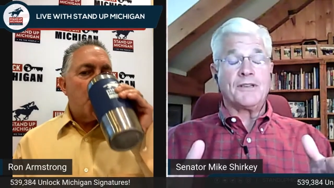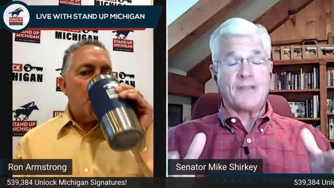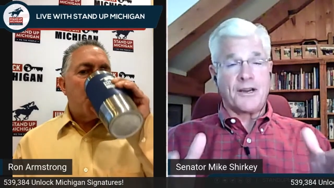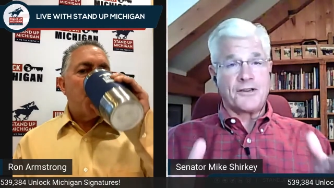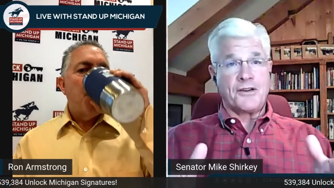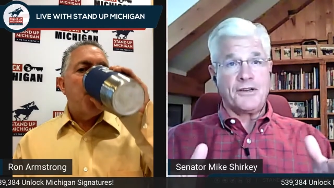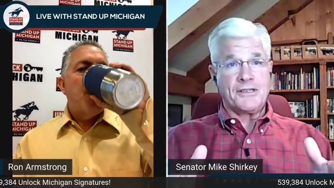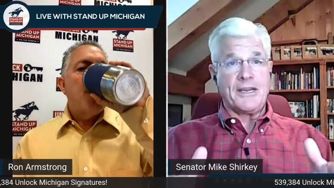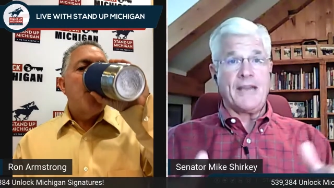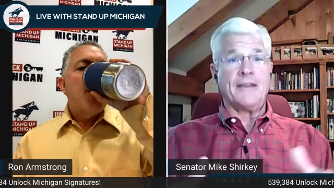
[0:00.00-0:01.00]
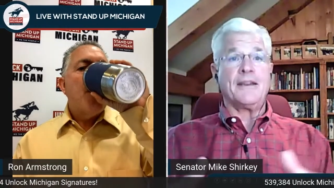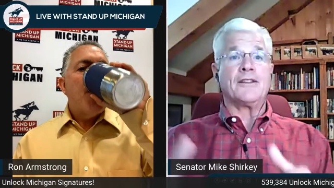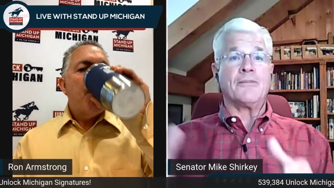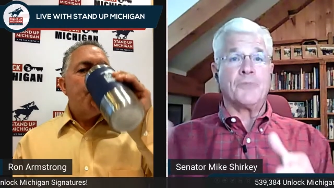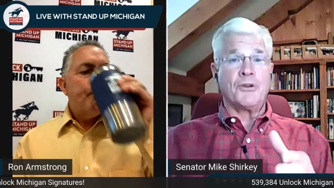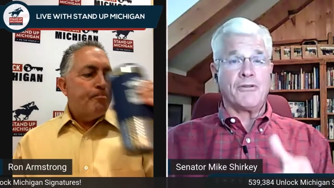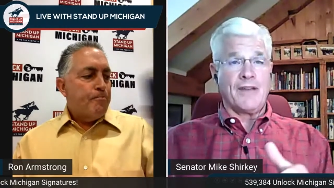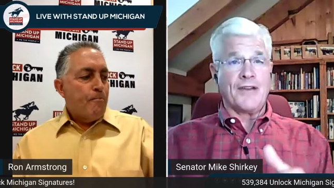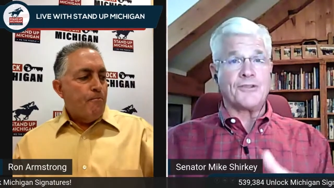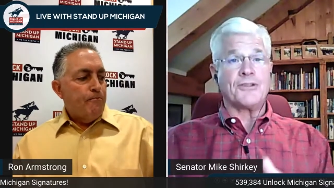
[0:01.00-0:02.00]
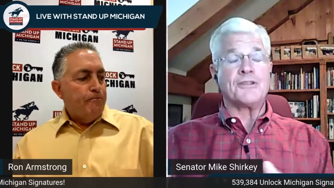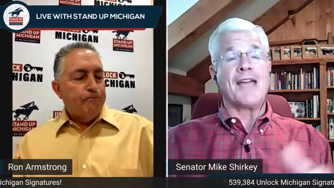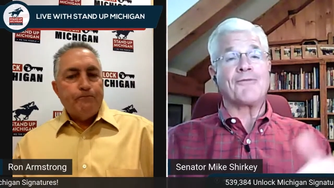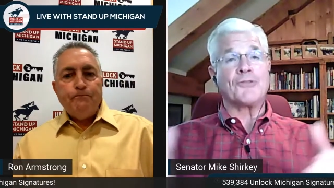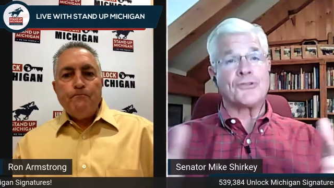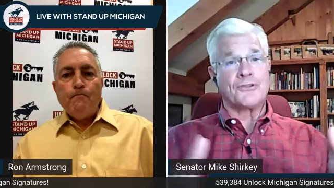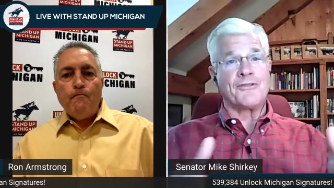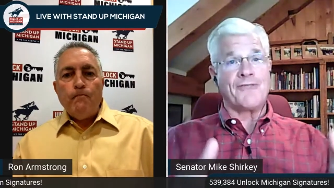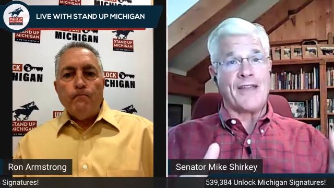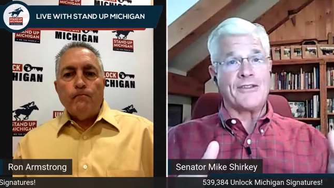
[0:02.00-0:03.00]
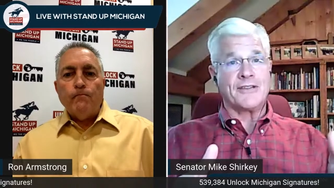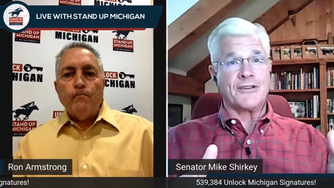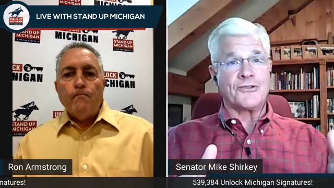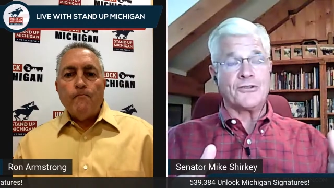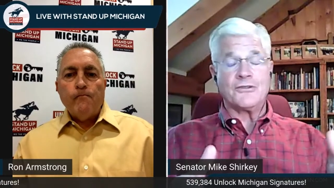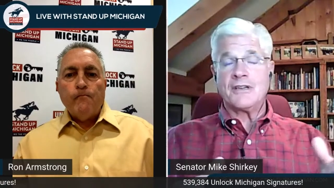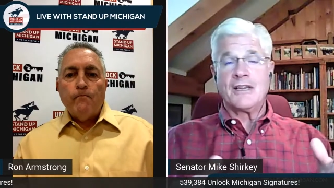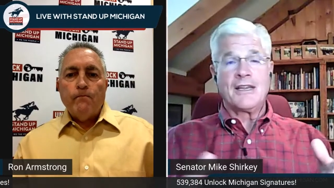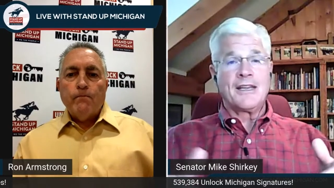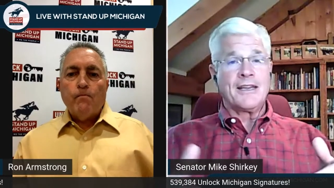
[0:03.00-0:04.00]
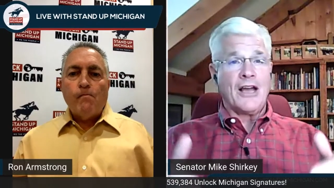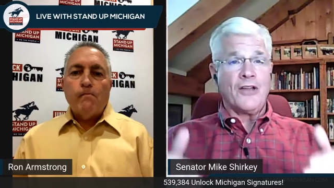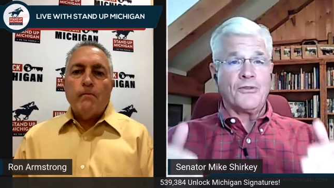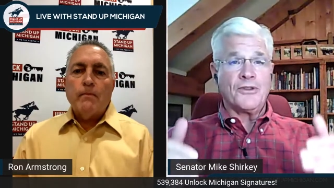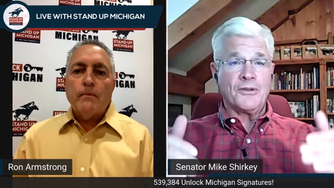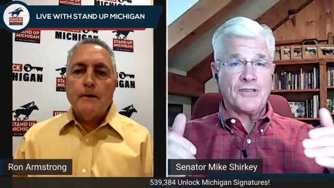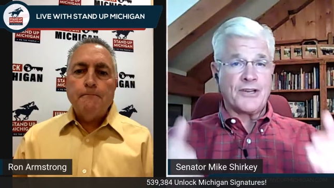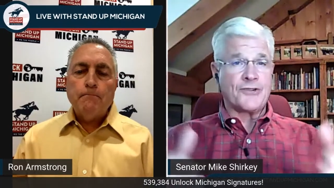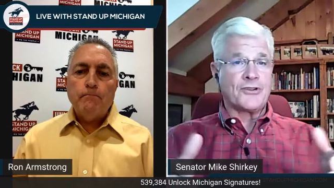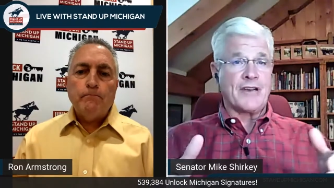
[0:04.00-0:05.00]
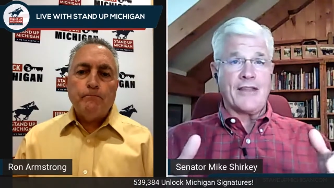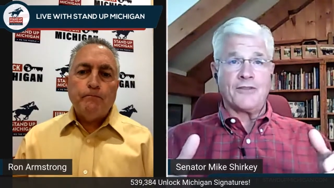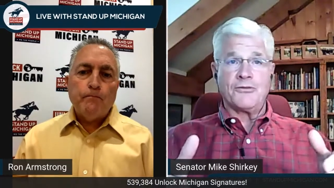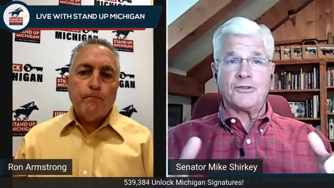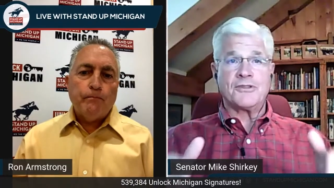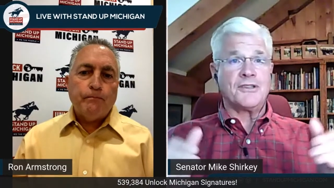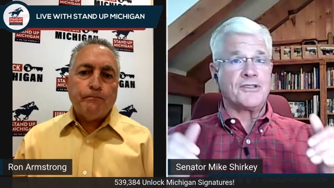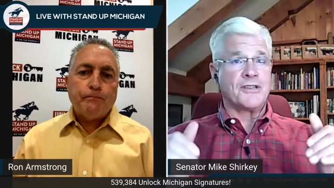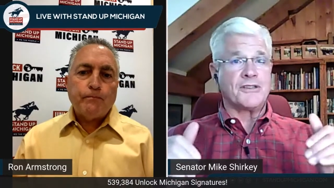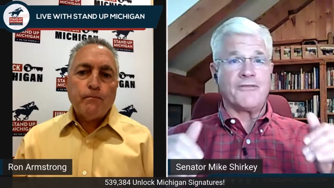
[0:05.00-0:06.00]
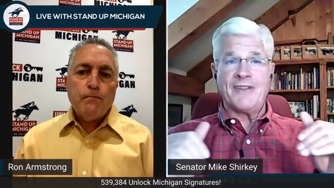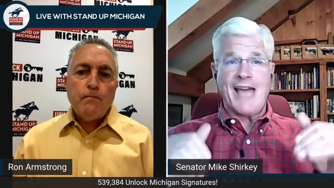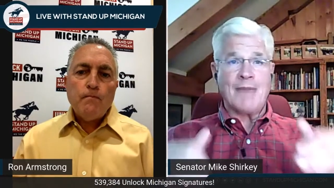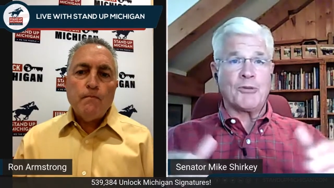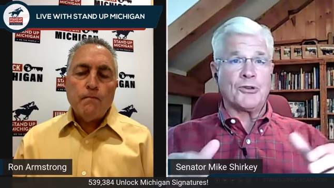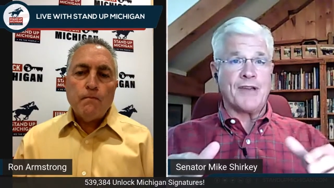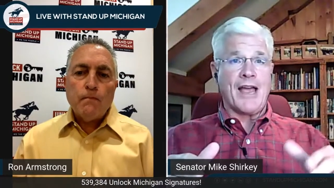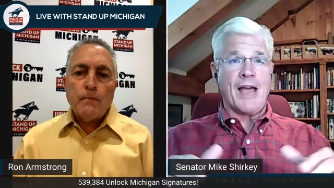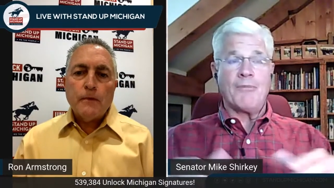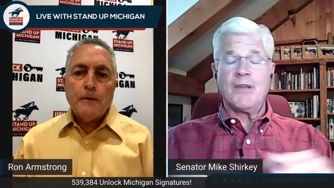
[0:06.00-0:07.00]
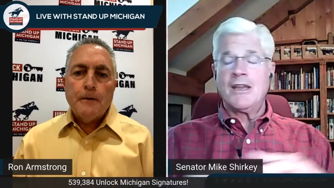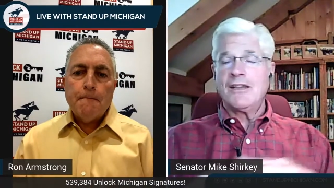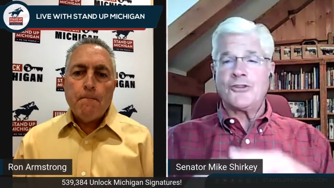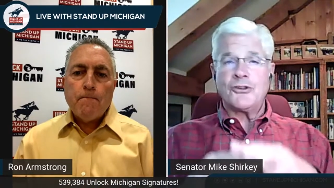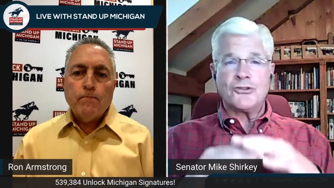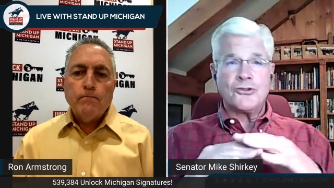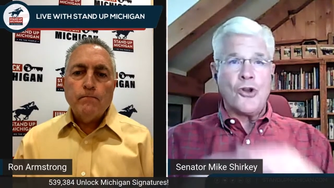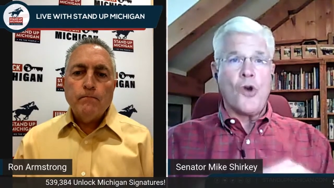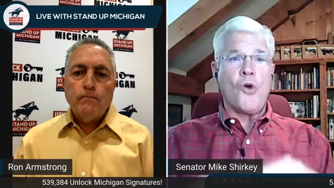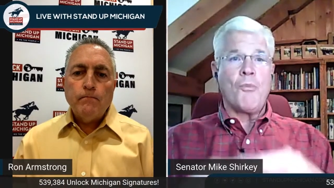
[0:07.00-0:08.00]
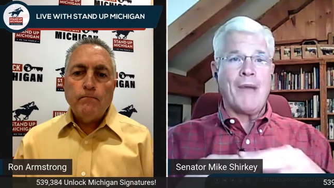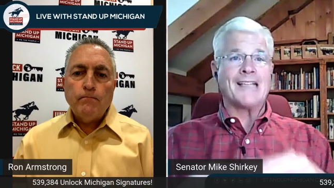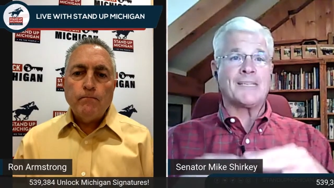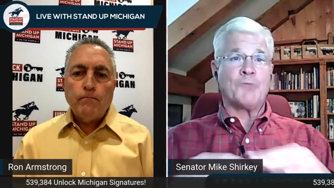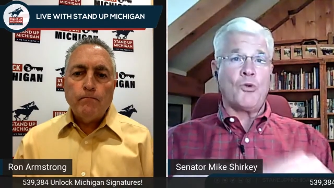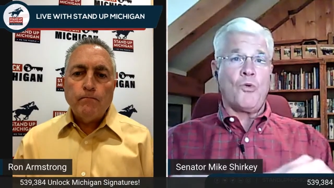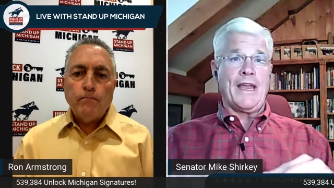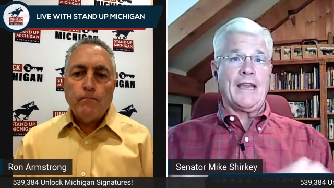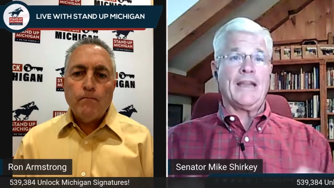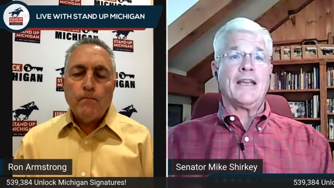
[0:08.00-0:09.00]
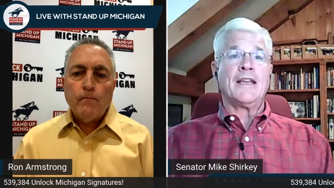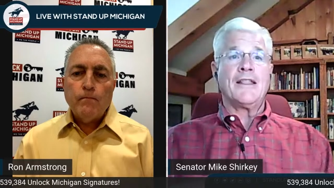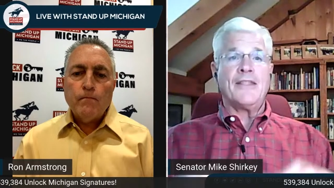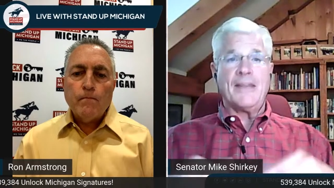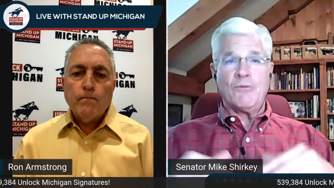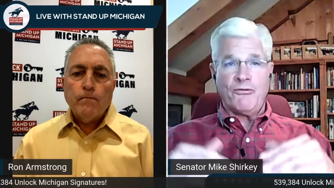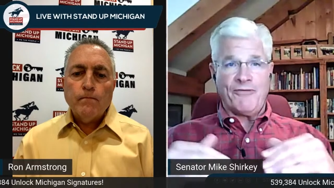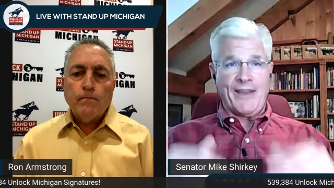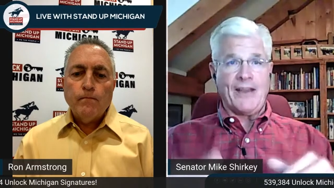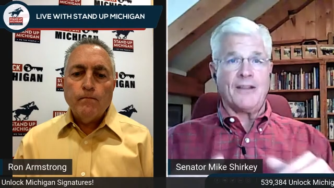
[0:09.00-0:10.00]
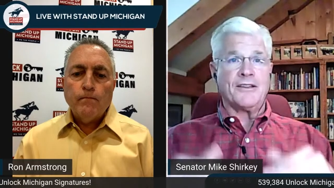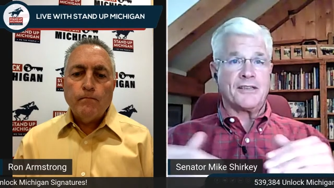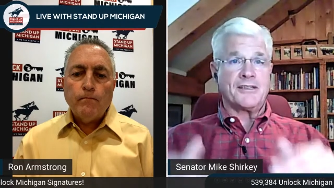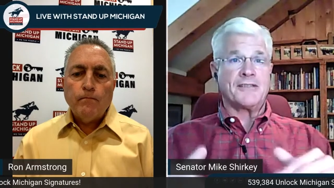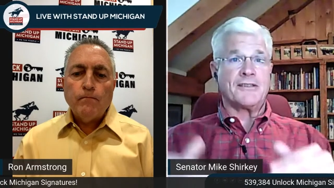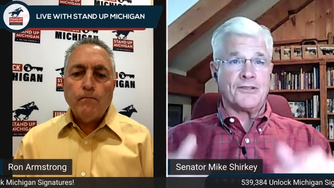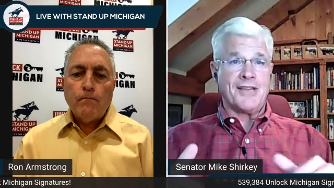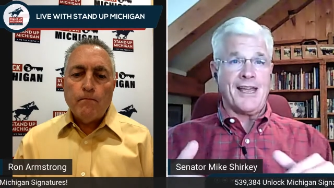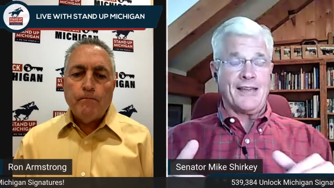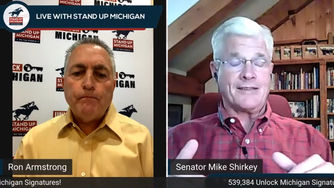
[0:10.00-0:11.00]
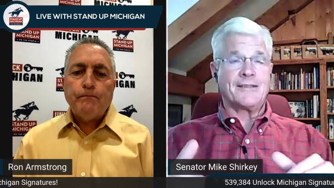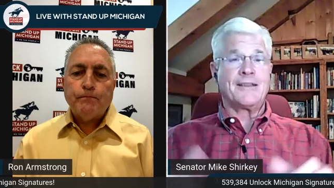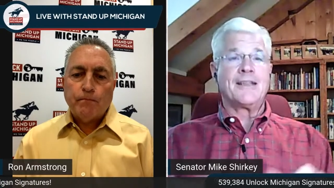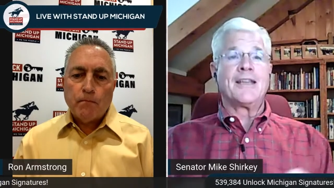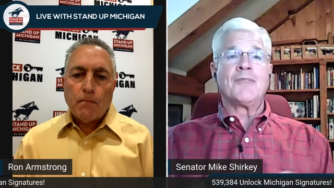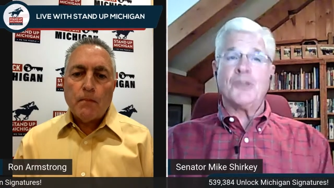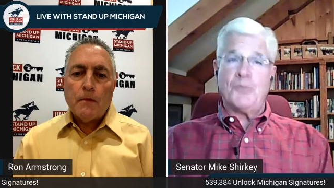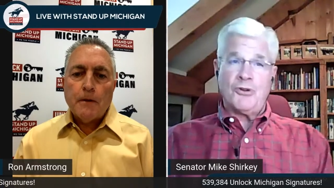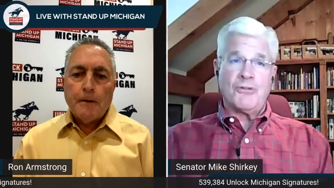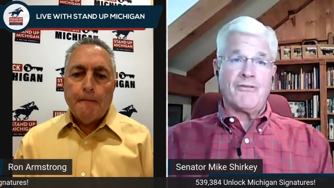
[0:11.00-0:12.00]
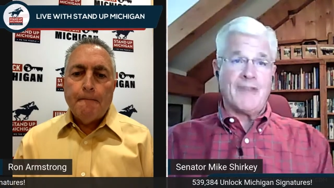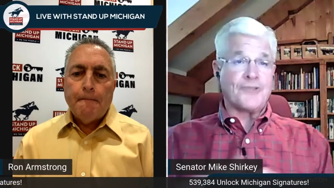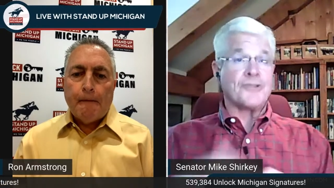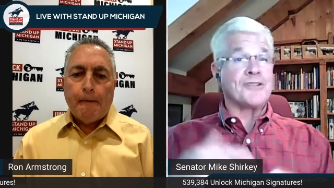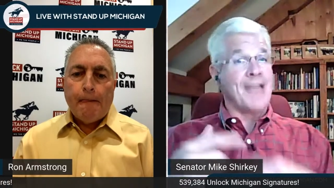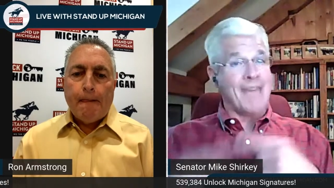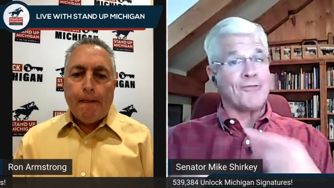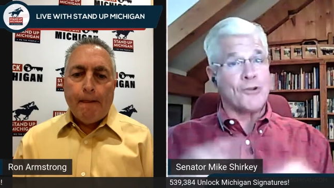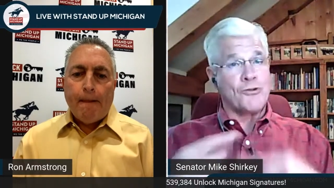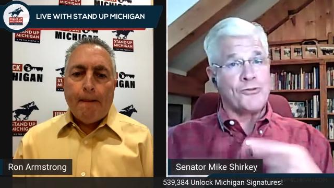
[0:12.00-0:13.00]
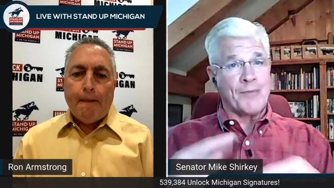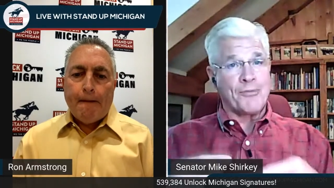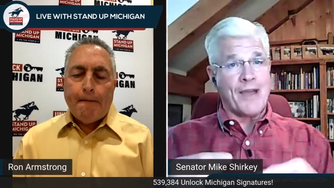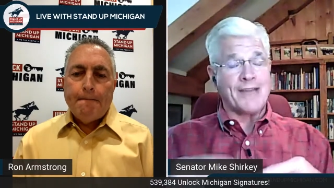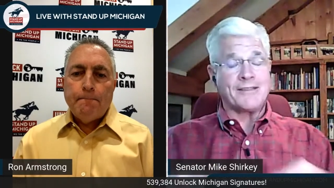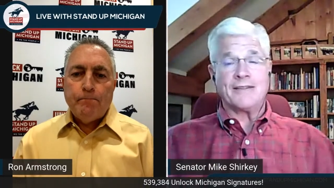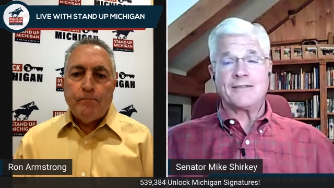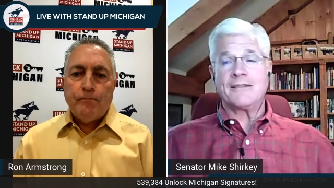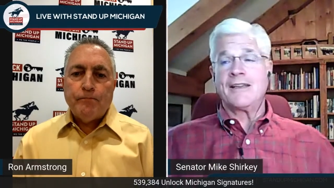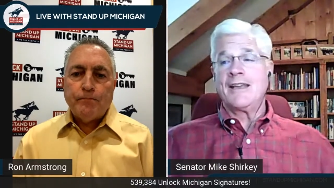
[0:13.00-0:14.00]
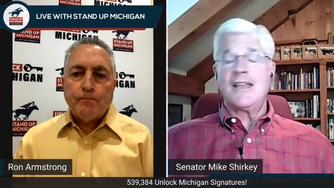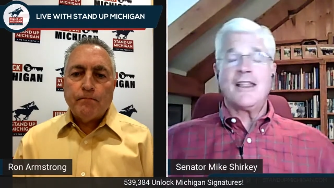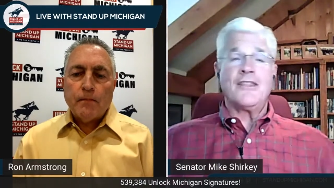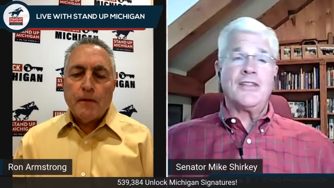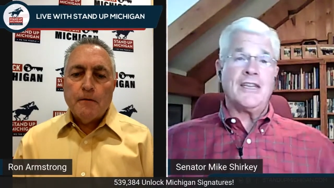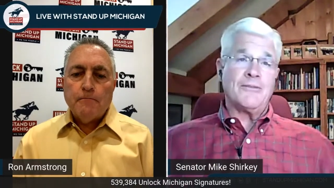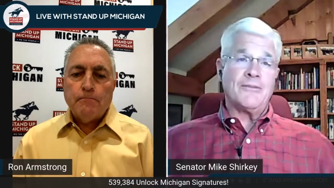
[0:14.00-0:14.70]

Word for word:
Speaker 1: Secretary of State, and the Bureau of Elections have to certify the signatures. Now, the signature gatherers did such a phenomenal job that there's no possible way they will fail a statistical test. But the Bureau of Elections have to go through that process the